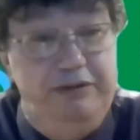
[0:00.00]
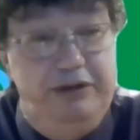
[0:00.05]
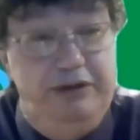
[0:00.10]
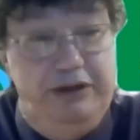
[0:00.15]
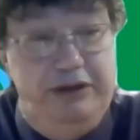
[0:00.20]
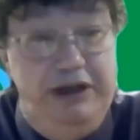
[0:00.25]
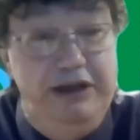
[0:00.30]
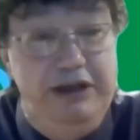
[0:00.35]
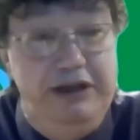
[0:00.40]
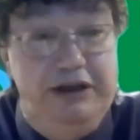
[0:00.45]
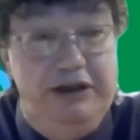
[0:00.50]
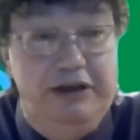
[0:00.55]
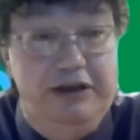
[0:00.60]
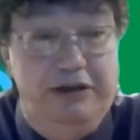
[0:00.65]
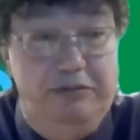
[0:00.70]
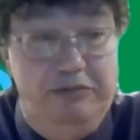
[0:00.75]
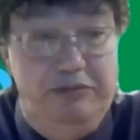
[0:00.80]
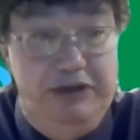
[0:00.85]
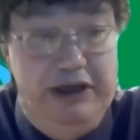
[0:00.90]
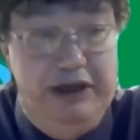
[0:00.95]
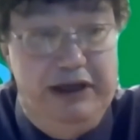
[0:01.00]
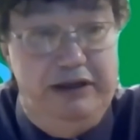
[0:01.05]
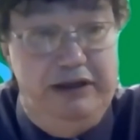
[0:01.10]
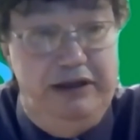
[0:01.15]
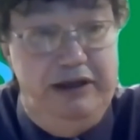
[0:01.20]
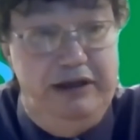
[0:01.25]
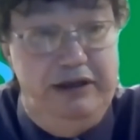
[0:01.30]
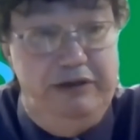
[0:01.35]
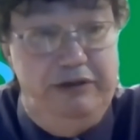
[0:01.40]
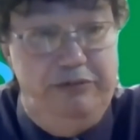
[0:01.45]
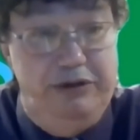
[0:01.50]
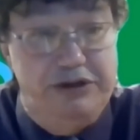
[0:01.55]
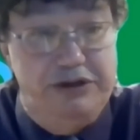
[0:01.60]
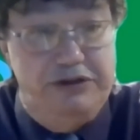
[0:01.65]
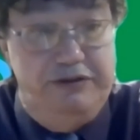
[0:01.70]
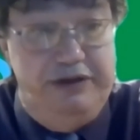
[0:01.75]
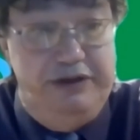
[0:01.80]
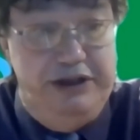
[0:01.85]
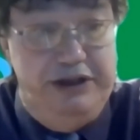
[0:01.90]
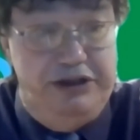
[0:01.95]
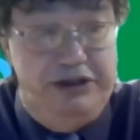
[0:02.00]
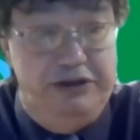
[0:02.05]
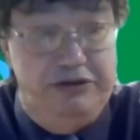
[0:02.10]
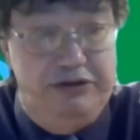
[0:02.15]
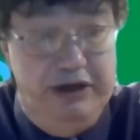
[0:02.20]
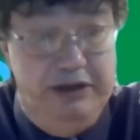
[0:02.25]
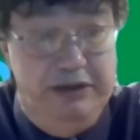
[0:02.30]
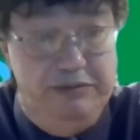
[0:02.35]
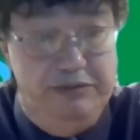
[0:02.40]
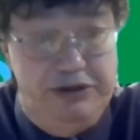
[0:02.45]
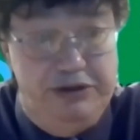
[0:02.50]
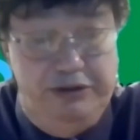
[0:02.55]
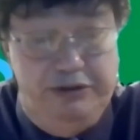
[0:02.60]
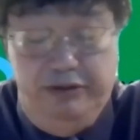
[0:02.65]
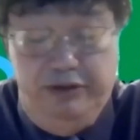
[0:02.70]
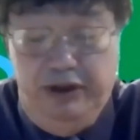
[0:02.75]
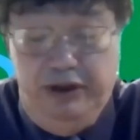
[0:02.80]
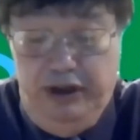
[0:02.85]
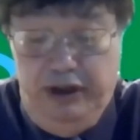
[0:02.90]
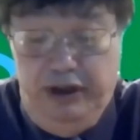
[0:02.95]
uh, income that that reservation tribes do.